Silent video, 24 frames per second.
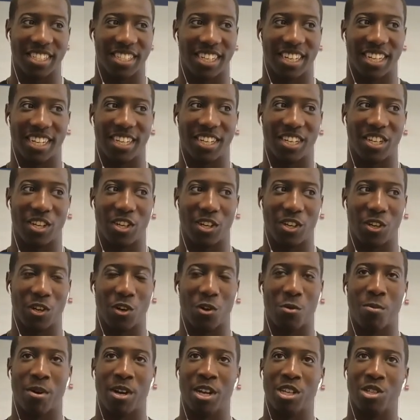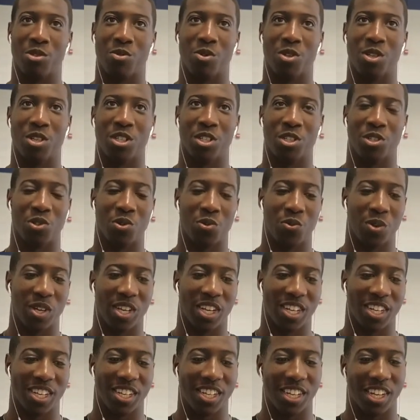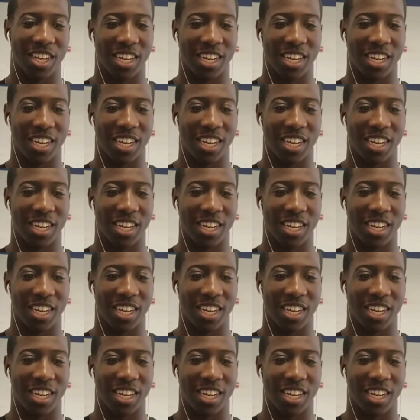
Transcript: Like, nobody's wanting us to win.